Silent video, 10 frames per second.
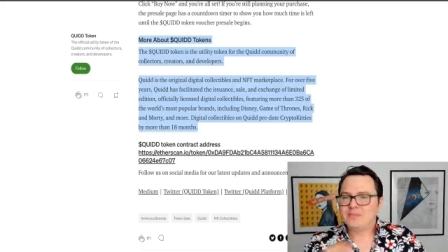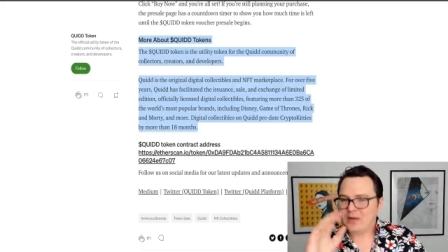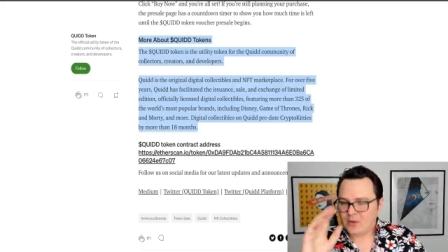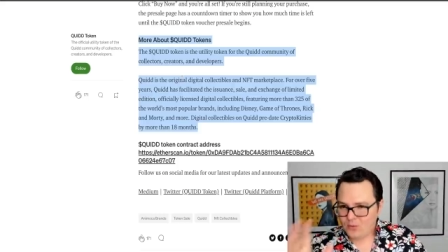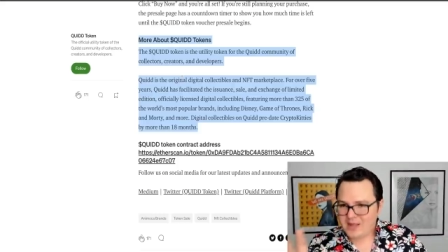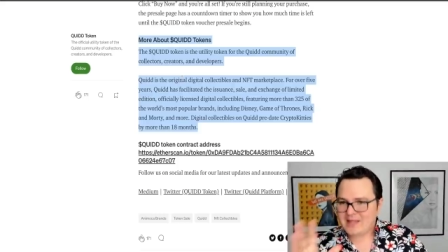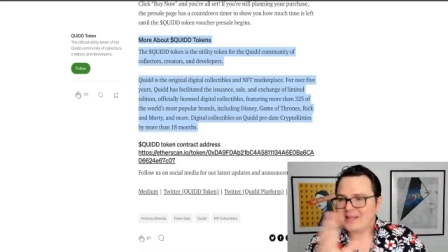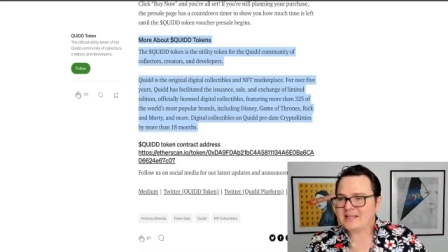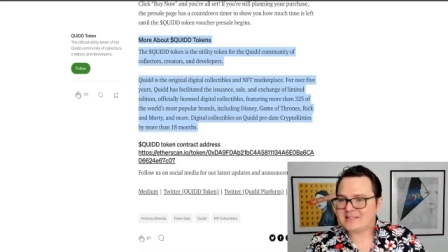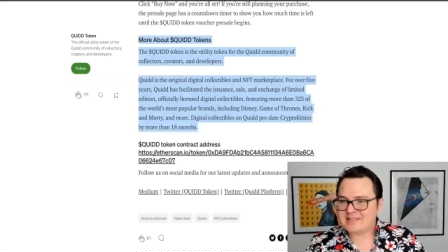But Quidd
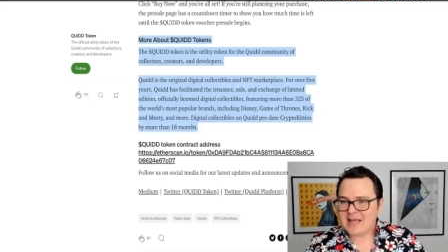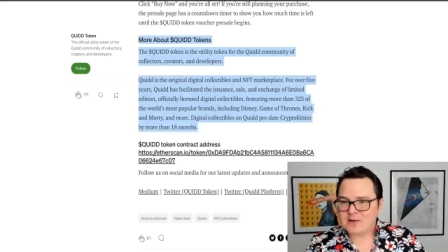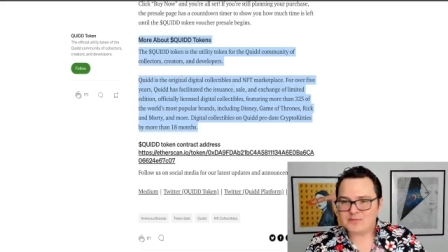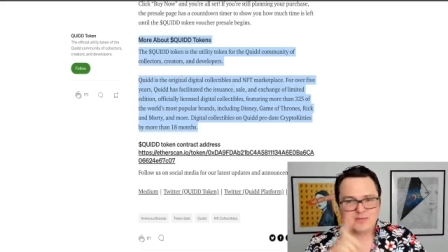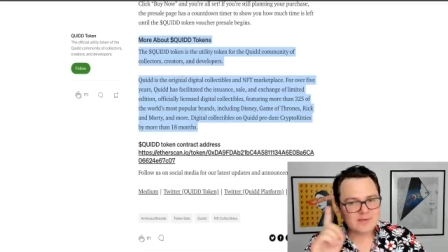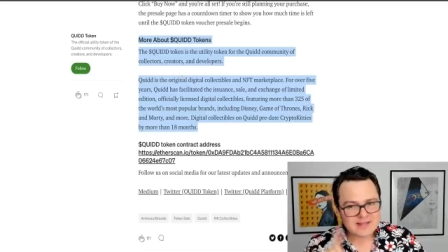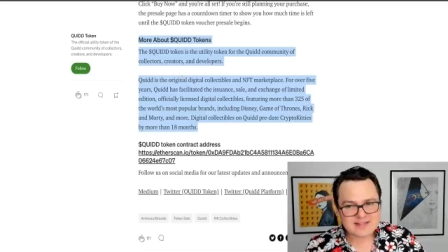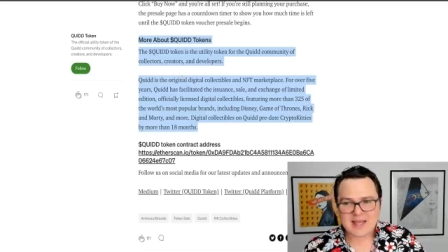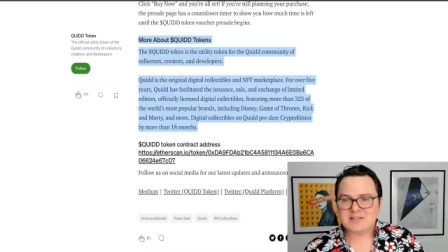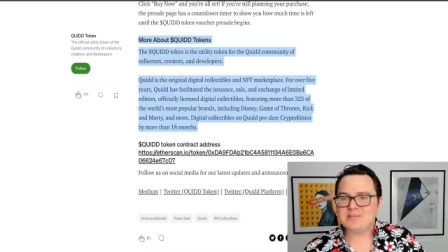itself has
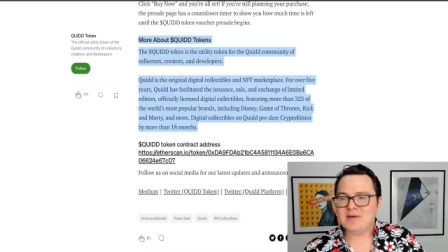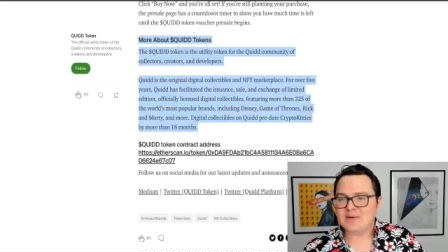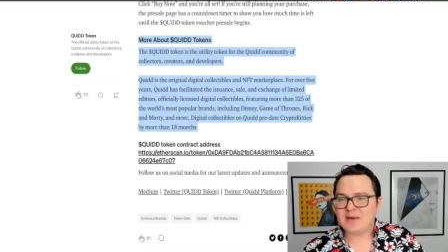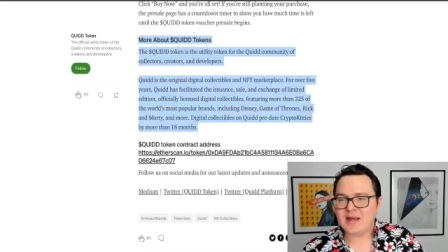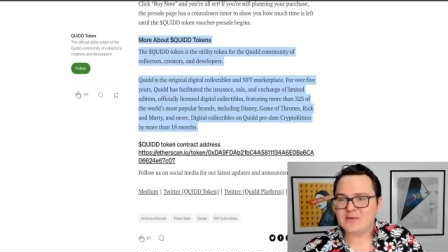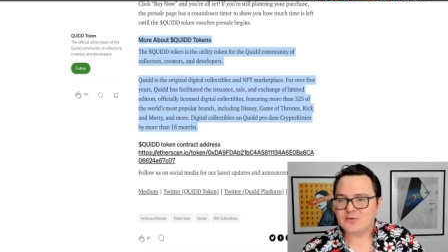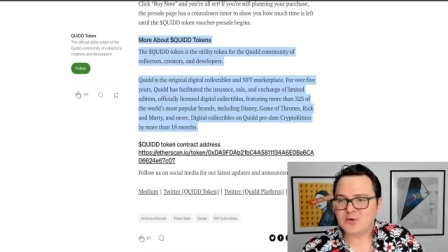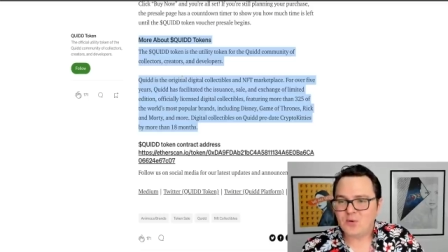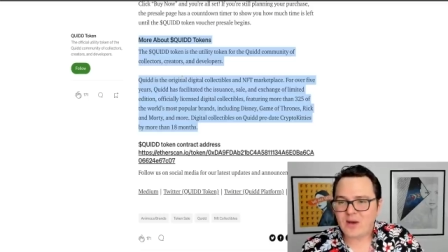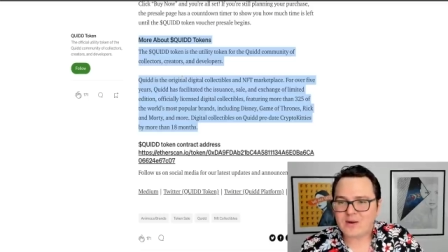actually been around for
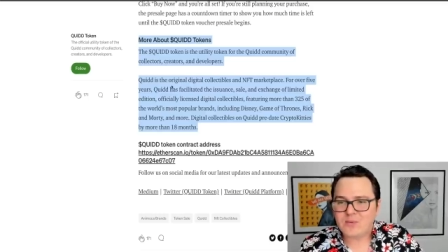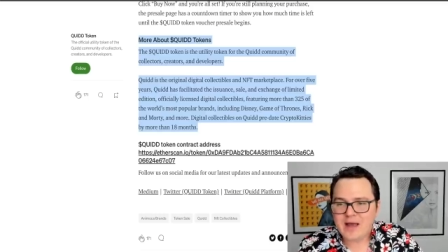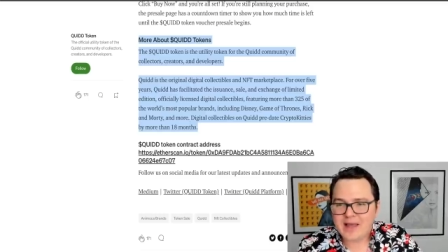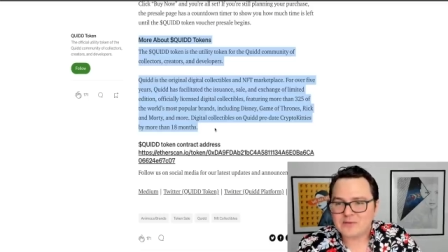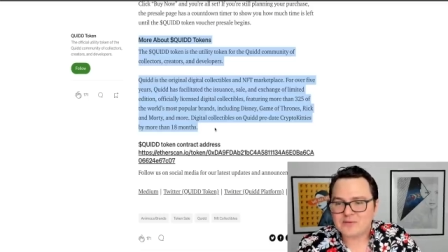quite a while.